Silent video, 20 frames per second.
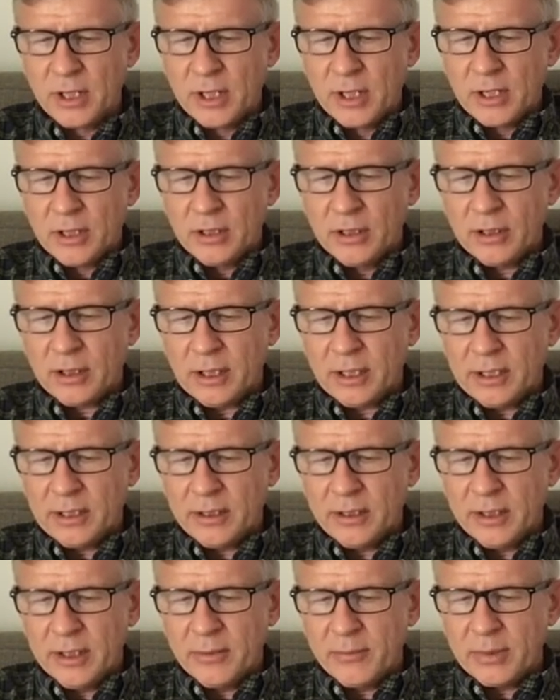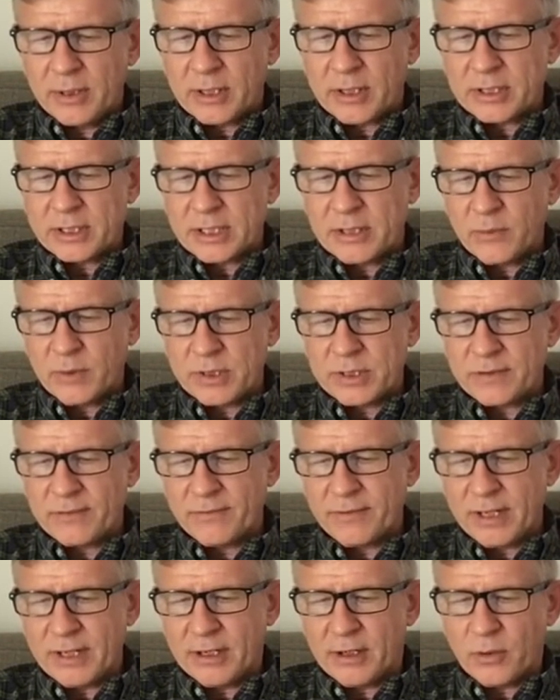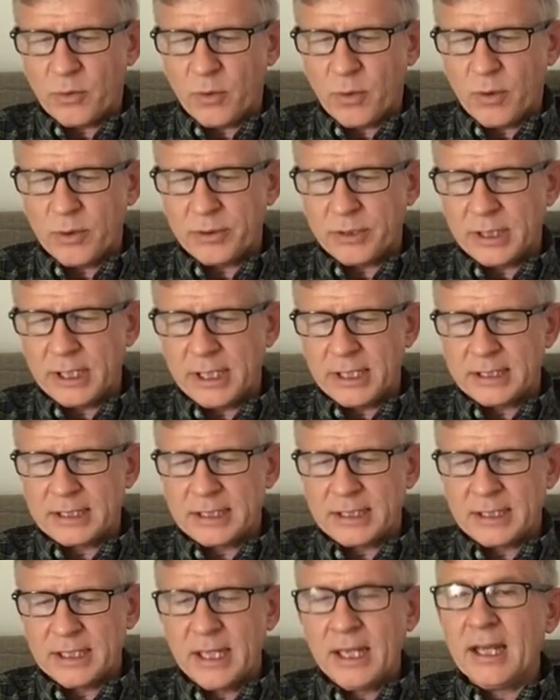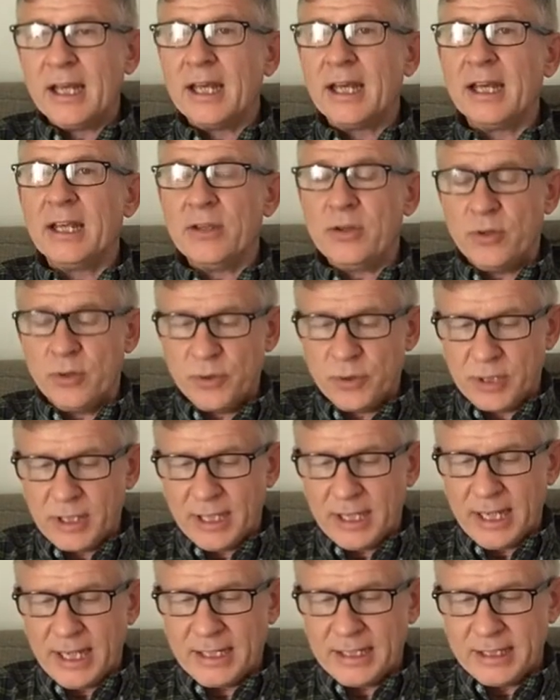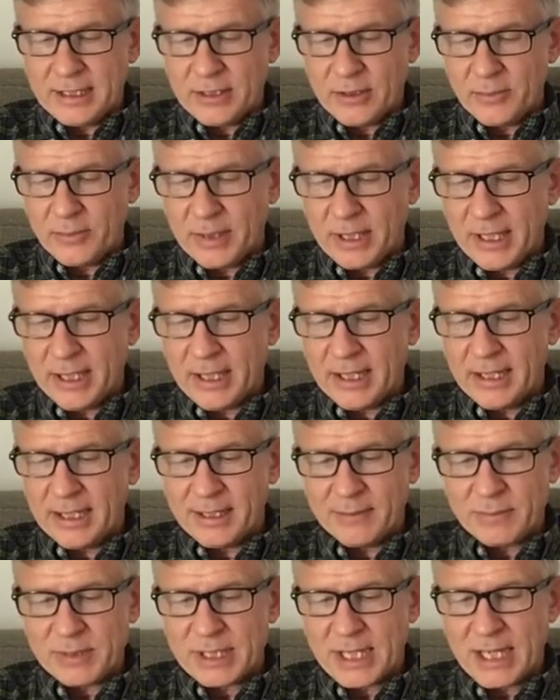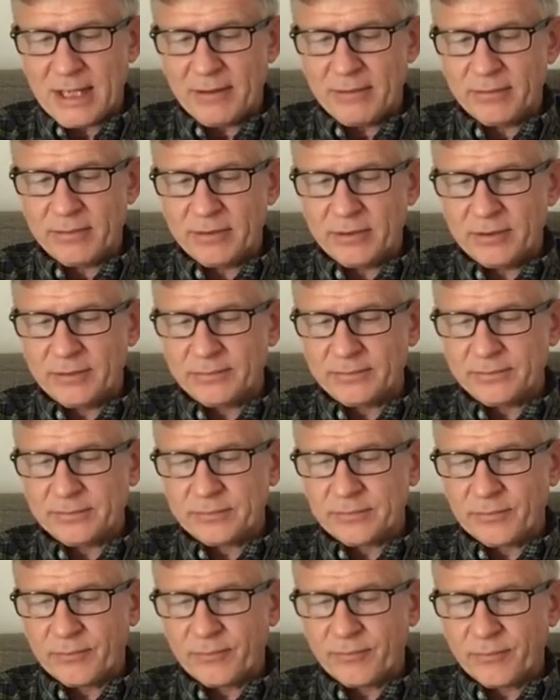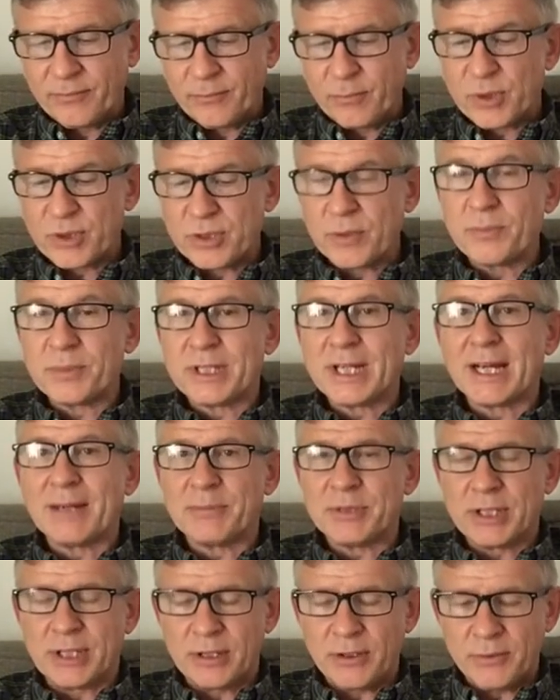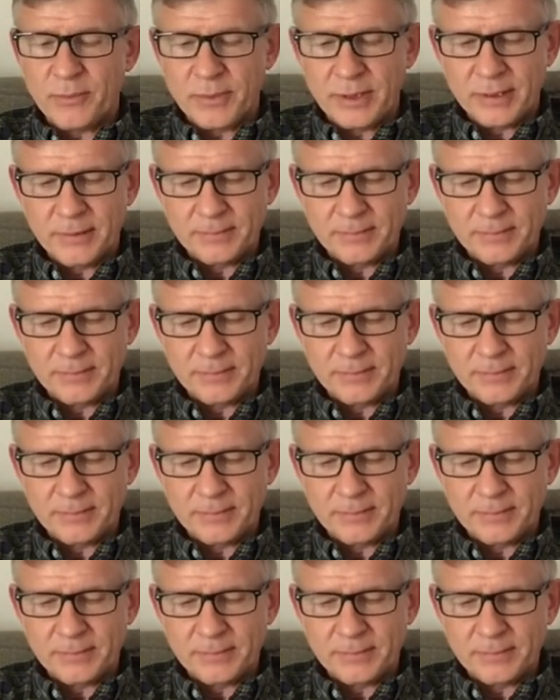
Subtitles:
Luckily, because he wasn't very coordinated, he usually ended up kicking himself. But sometimes he got me.